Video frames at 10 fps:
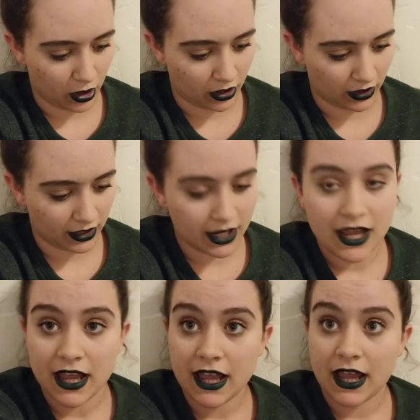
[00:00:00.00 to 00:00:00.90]

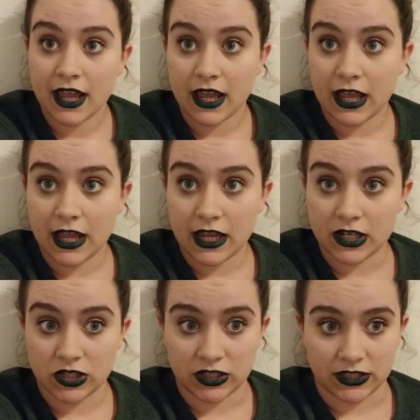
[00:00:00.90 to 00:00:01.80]
part
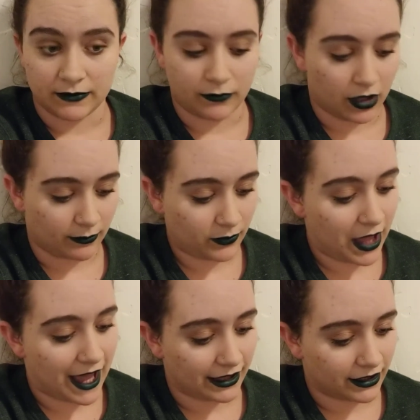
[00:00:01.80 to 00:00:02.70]
Asian and part
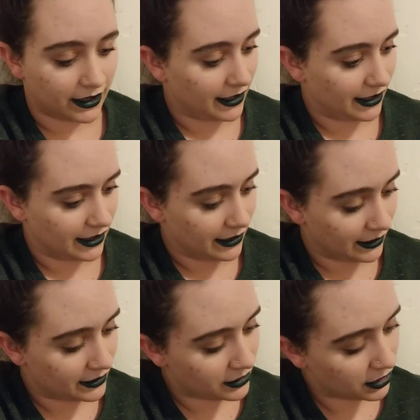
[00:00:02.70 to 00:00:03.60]
black,
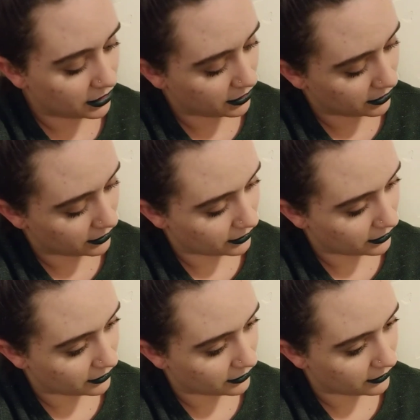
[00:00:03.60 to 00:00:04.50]
and
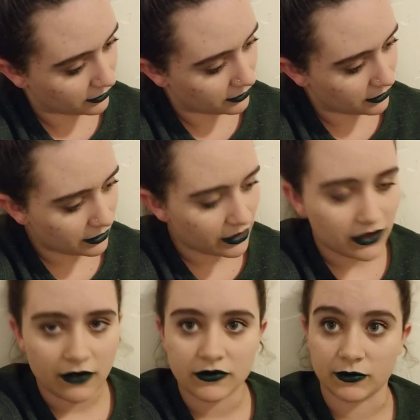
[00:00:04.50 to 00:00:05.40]
I
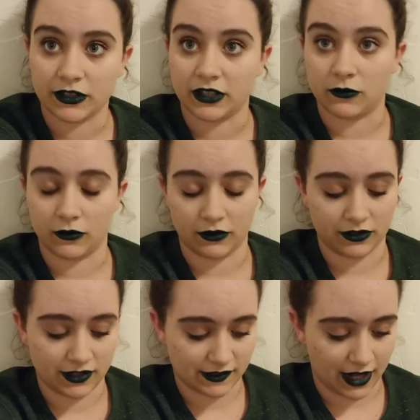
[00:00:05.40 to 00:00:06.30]
thought that was really cool.
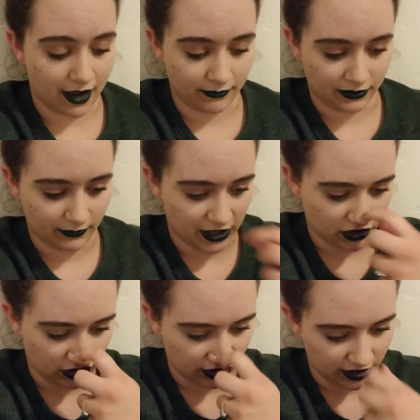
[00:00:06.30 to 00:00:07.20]
It doesn't happen
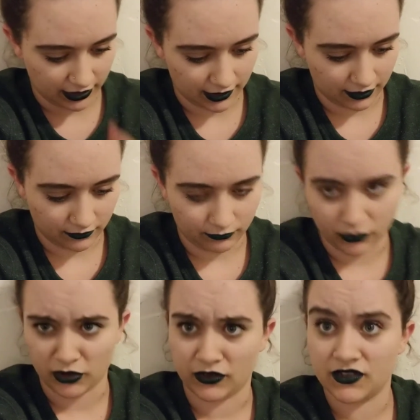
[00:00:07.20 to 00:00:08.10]
much in
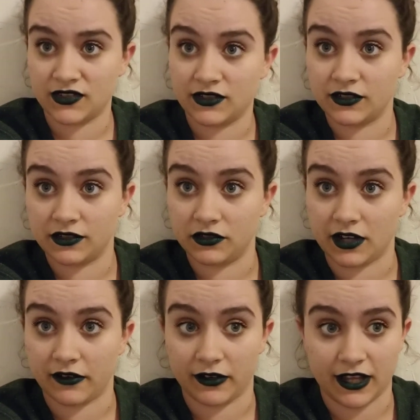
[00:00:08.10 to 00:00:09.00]
books
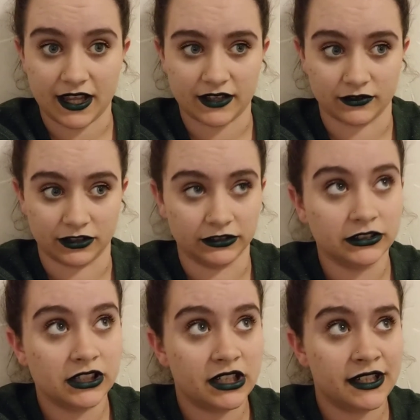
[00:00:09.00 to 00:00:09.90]
nowadays, or
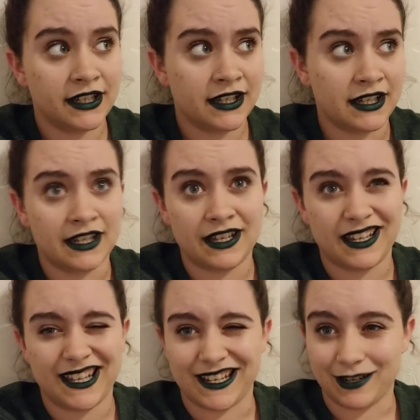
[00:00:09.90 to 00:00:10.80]

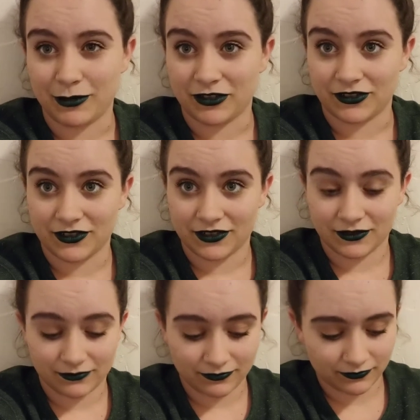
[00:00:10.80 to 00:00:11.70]
any books,
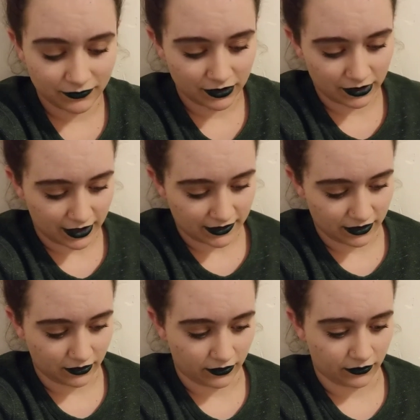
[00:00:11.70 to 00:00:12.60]
unless
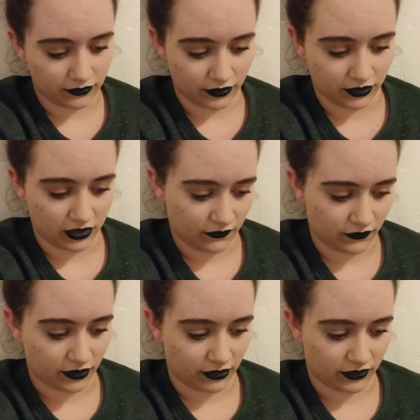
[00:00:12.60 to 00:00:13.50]
you're searching
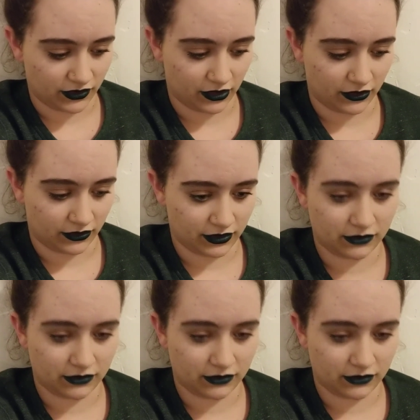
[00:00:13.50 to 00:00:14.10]
for a certain